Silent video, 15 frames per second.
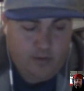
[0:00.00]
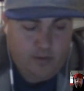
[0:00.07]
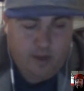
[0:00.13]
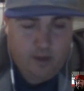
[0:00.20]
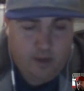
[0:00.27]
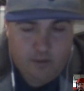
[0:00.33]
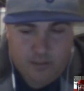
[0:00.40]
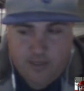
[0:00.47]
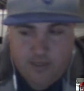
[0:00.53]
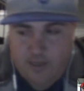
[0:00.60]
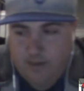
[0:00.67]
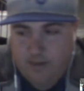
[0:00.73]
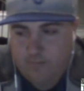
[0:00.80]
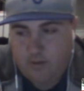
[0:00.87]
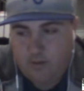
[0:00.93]
I mean, I would
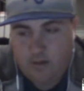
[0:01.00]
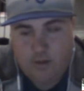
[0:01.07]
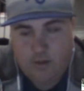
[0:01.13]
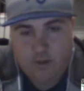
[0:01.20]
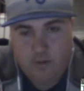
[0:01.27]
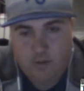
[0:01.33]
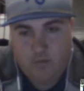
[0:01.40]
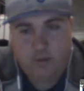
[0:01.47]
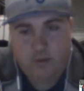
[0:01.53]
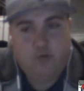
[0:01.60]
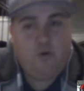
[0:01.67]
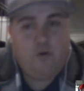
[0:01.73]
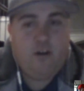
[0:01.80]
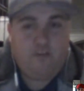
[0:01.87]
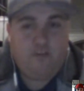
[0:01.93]
say the
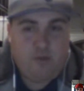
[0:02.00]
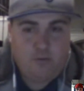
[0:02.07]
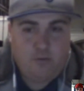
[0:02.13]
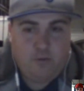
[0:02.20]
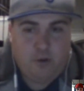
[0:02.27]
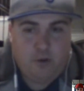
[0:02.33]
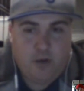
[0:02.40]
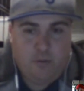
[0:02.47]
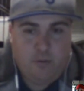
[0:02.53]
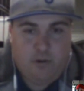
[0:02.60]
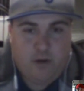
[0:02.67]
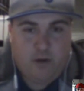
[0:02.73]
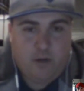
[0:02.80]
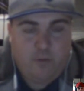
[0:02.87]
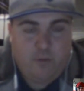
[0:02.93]
majority of people who come
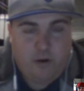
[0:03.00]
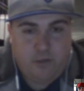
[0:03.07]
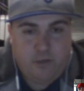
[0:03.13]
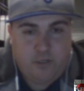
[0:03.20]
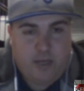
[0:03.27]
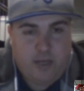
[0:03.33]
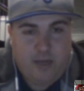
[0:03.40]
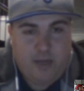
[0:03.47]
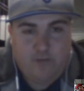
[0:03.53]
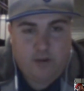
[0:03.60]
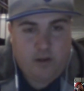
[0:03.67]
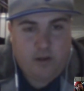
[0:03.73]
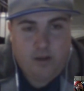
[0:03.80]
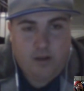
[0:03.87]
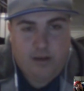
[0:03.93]
here just to have a
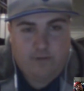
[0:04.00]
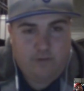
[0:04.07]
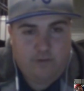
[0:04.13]
good life.